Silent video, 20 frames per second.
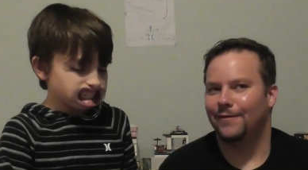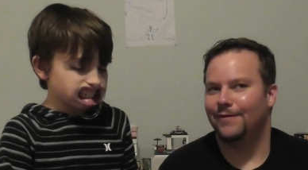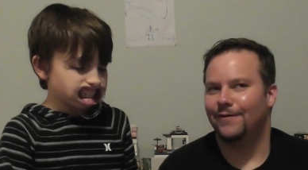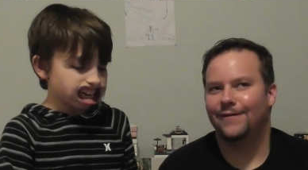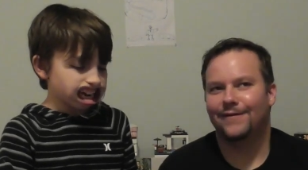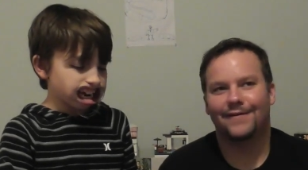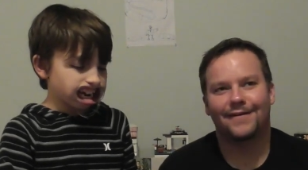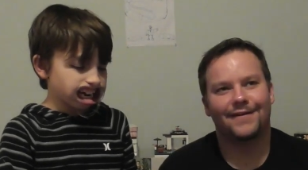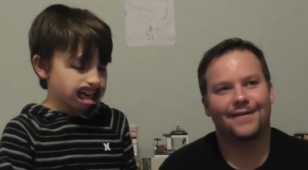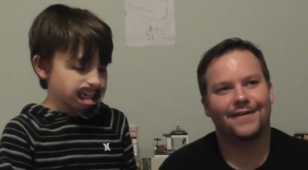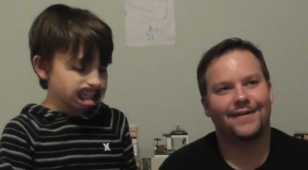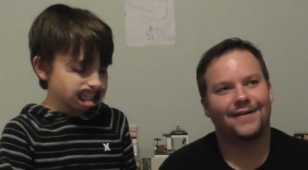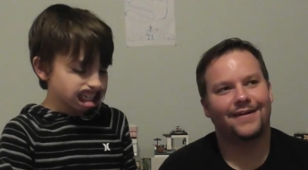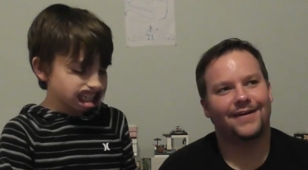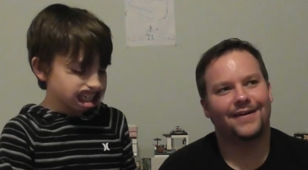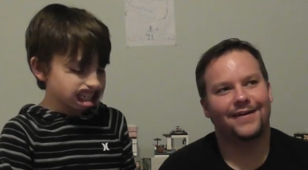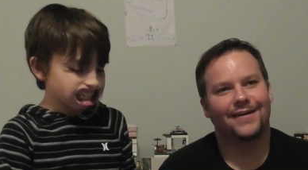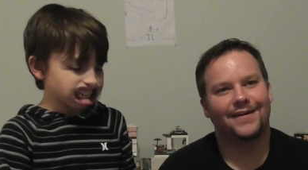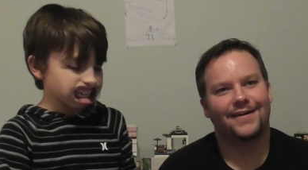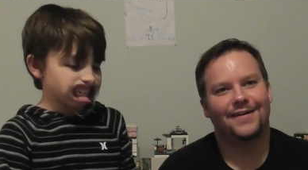Speaker 1: Had
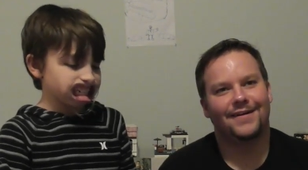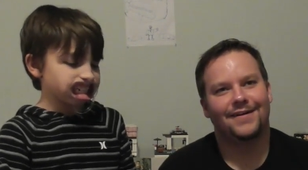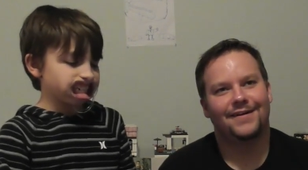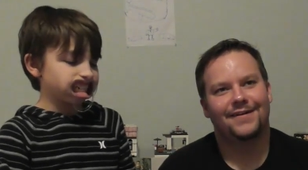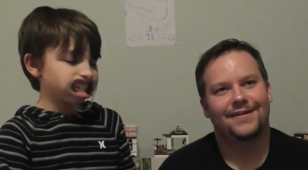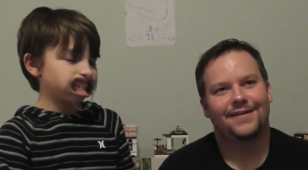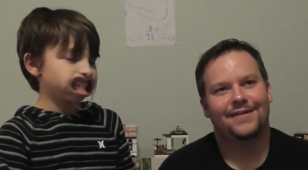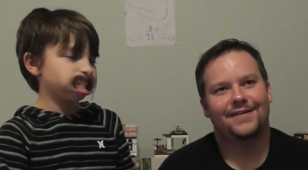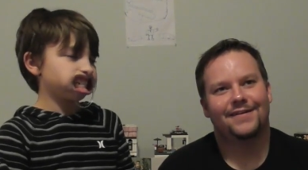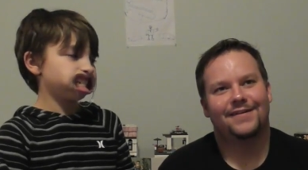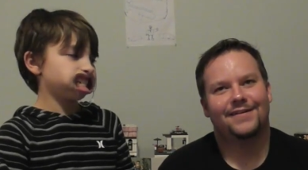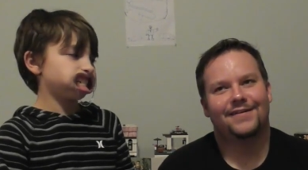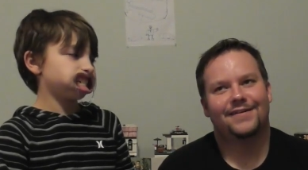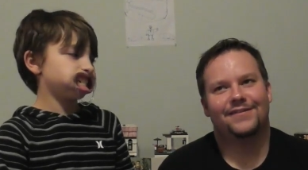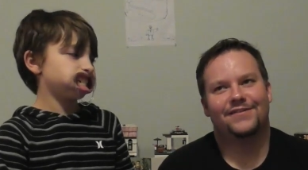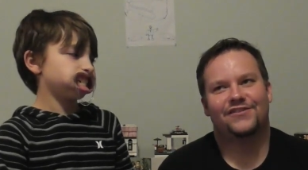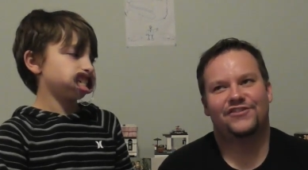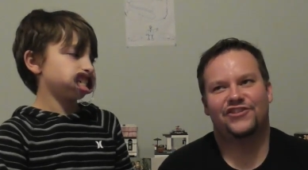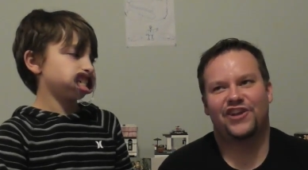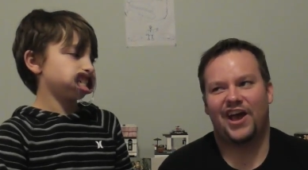kid.
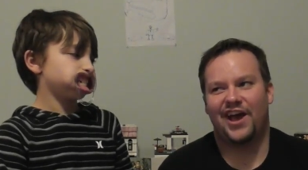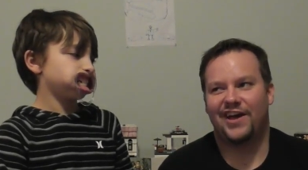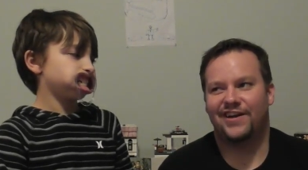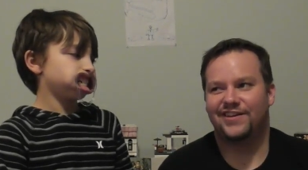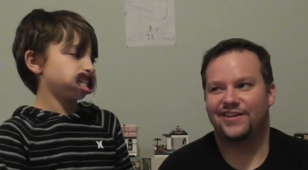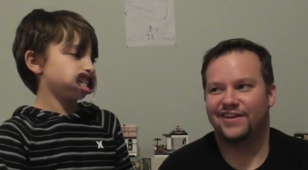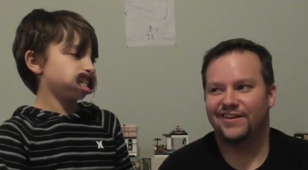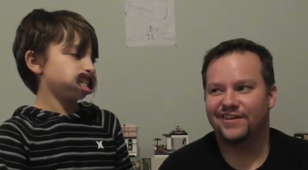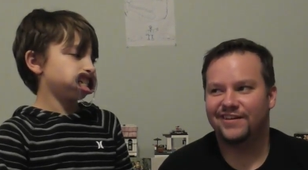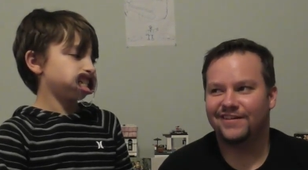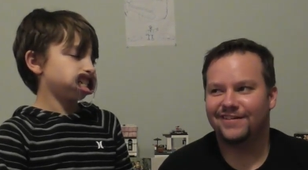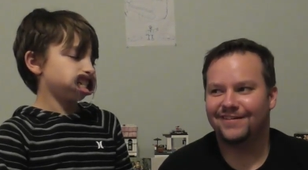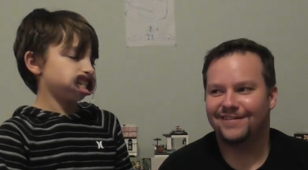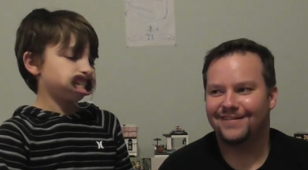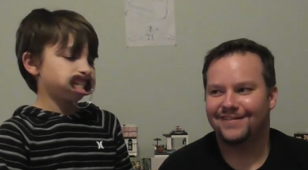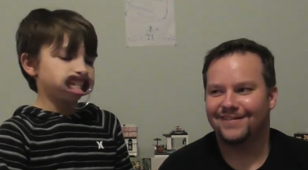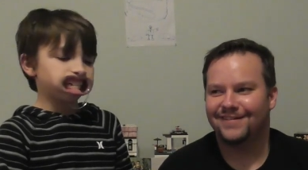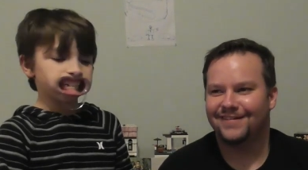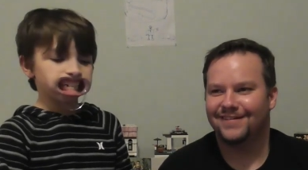
Speaker 2: Shad kid.
Speaker 1: Uh